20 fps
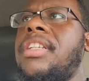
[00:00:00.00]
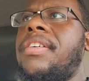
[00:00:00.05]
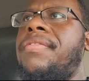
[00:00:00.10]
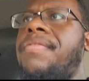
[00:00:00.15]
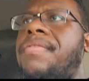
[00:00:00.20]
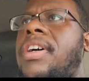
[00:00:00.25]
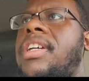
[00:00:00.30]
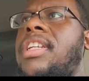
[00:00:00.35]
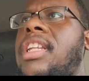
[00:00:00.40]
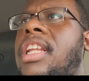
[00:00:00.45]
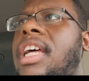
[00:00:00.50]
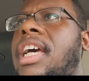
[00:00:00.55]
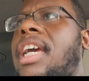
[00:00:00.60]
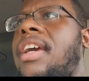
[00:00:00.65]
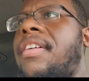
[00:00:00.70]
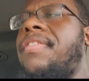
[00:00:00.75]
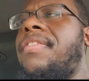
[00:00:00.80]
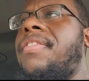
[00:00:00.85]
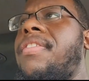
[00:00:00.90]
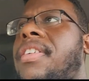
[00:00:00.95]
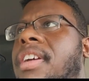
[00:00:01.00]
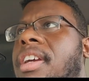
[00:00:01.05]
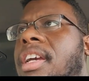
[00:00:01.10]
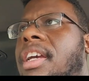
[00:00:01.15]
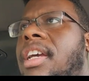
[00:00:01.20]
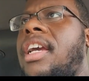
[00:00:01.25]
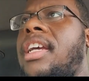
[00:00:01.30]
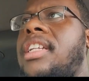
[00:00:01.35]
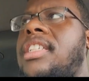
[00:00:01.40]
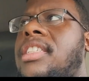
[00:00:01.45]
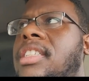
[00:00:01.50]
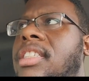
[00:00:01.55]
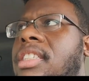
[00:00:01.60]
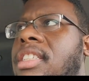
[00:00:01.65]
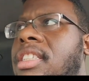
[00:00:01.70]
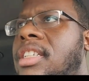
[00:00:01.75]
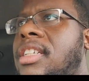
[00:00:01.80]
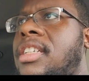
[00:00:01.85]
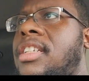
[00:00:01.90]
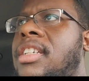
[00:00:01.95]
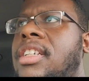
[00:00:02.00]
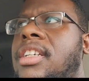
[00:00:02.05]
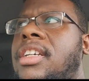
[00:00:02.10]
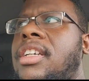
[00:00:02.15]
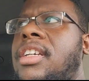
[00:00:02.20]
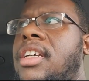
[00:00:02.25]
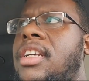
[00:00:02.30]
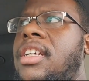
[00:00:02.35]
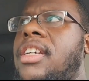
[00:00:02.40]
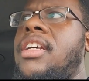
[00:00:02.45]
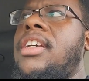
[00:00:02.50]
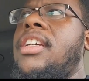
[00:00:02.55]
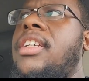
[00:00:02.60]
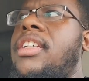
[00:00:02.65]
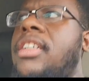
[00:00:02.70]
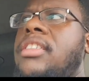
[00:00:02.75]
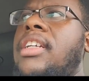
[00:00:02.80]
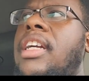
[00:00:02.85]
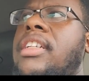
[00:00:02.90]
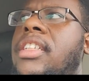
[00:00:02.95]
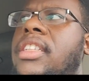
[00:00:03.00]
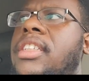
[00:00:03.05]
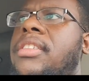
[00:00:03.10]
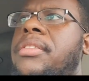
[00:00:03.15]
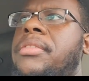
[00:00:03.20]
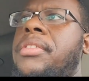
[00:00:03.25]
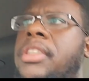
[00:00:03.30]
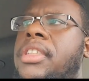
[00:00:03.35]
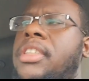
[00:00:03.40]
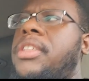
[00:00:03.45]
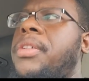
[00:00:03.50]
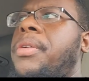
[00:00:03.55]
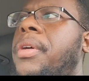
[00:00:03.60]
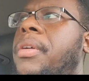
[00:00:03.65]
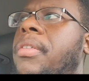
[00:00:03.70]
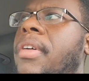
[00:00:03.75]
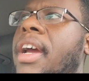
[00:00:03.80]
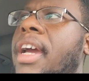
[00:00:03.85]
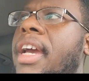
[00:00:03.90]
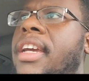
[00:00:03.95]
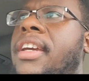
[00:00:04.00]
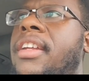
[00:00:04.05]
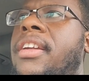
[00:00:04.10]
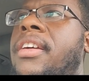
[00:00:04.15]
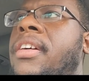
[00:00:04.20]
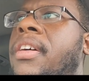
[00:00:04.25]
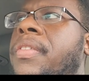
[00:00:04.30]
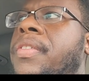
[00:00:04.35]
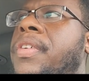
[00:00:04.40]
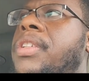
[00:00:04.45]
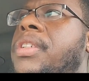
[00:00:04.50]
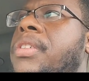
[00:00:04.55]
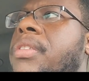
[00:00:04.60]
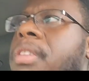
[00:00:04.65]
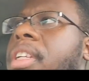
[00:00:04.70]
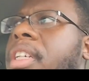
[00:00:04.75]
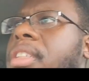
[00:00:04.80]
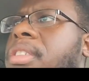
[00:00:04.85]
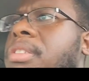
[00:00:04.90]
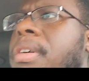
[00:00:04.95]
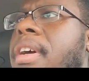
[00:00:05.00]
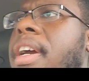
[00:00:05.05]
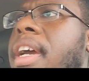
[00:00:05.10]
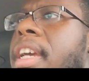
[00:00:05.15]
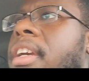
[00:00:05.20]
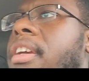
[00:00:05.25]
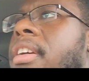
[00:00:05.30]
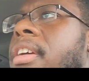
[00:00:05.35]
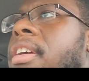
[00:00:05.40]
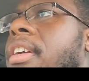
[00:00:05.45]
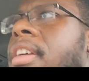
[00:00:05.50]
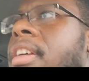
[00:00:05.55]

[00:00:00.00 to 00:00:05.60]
it's a fun life. It's you just have to just do it right, you know? If you do things right,